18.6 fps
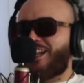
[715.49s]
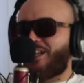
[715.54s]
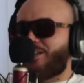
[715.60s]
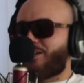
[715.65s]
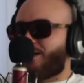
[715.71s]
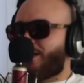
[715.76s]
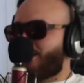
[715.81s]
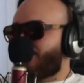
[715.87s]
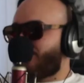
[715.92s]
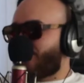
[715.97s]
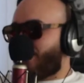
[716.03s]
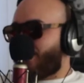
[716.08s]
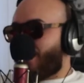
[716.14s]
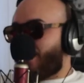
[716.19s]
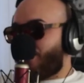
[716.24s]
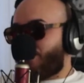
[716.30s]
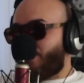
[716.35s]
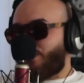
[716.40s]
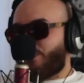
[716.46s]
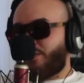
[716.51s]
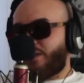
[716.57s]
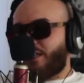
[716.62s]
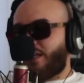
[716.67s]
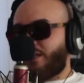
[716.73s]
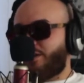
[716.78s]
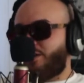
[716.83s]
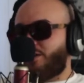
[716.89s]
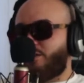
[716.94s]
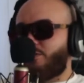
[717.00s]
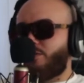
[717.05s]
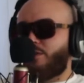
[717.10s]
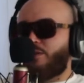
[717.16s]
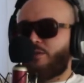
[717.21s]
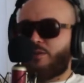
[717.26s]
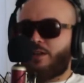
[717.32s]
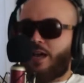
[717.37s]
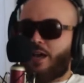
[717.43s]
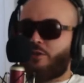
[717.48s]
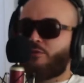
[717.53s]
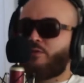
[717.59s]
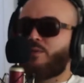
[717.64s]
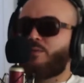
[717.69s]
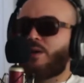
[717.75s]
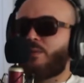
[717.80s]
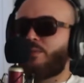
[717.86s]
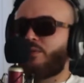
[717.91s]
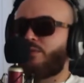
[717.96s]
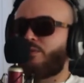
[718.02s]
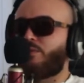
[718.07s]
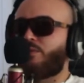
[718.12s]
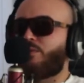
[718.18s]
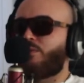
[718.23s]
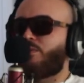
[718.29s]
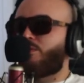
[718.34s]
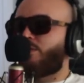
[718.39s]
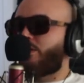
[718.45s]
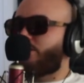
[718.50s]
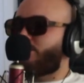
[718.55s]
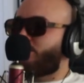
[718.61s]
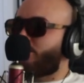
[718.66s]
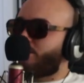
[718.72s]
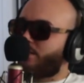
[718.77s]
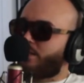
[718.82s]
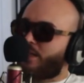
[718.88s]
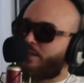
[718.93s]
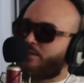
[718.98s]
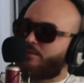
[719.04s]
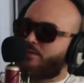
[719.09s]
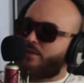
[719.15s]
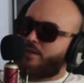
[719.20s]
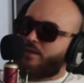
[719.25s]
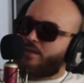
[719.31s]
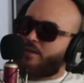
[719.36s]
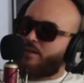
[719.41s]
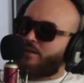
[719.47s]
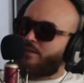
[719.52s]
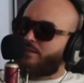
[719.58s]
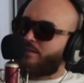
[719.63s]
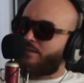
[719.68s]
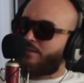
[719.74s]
Yeah, like- no, nah, a lot of people are like, yo, I don't remember what you look like with hair.